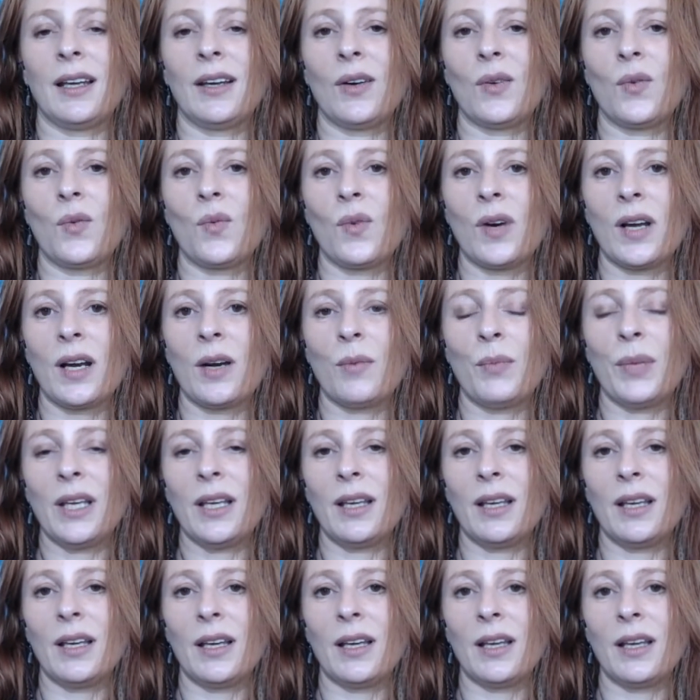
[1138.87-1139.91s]
will
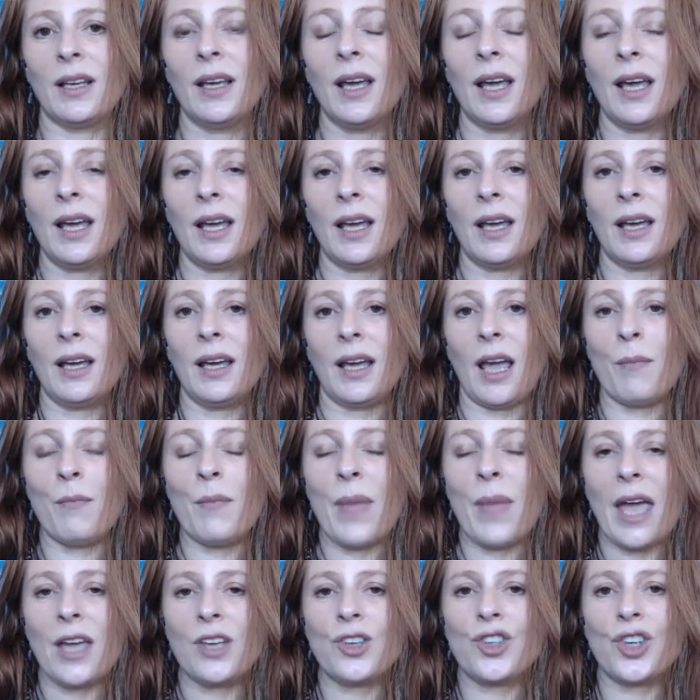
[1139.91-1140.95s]
be a
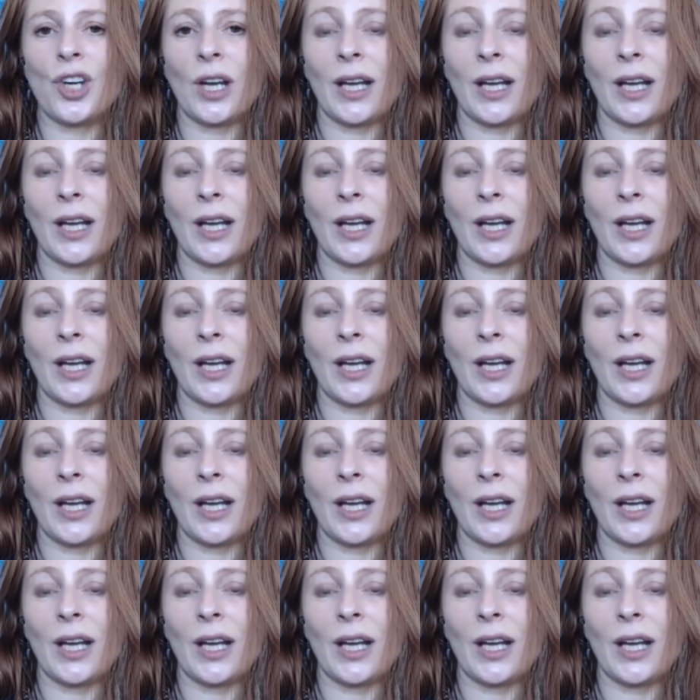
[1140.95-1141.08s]
major